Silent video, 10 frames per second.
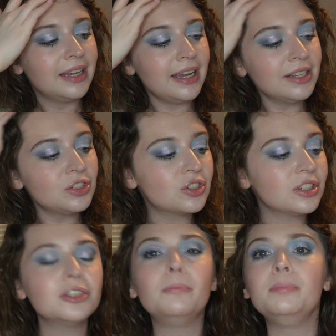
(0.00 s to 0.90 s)
It's
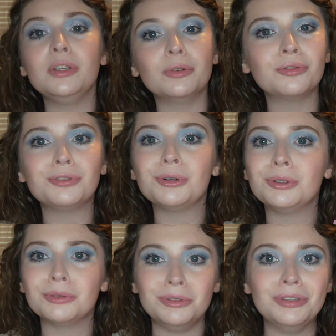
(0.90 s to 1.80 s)
just a
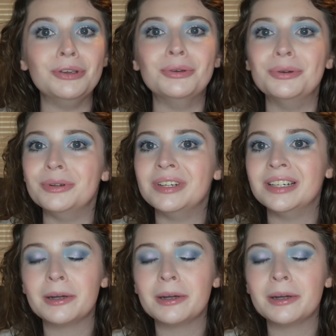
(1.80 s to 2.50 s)
beautiful nude